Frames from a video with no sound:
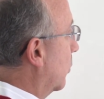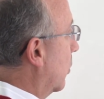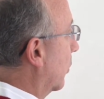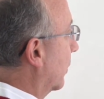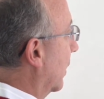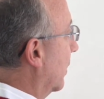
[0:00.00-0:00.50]
who
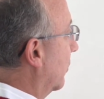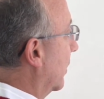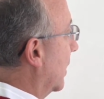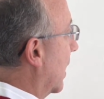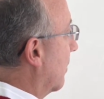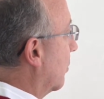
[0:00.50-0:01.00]
got less than
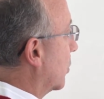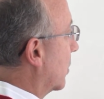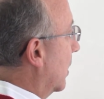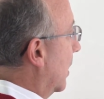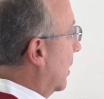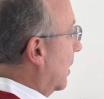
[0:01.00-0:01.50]
the average,
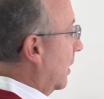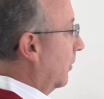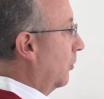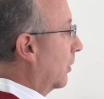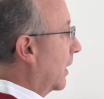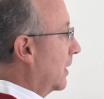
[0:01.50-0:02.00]

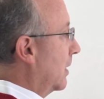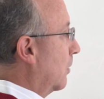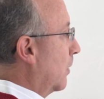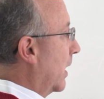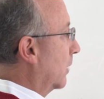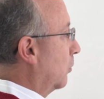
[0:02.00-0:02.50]
it's not like they
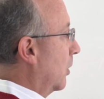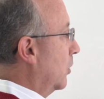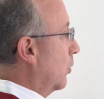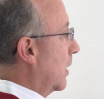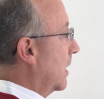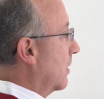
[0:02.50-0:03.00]
were actually
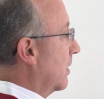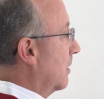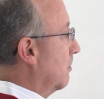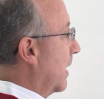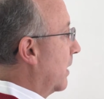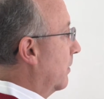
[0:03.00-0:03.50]
doing
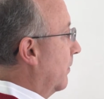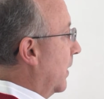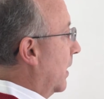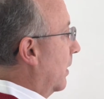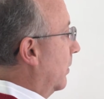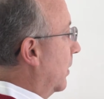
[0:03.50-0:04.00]
anything better
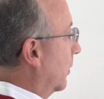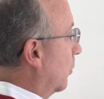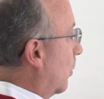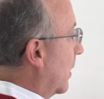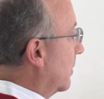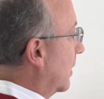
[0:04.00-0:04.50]
than the
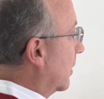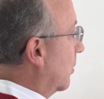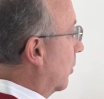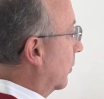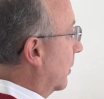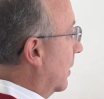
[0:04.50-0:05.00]
ones that
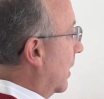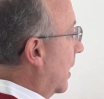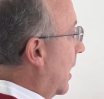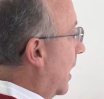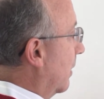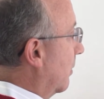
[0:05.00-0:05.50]
got
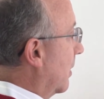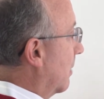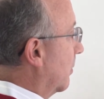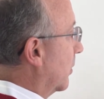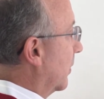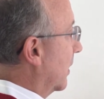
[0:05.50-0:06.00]
higher
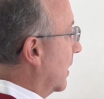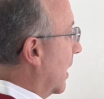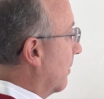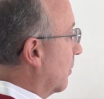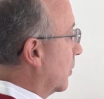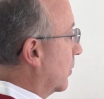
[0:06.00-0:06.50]
numbers than the
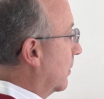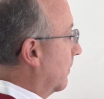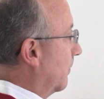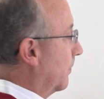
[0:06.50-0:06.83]
average.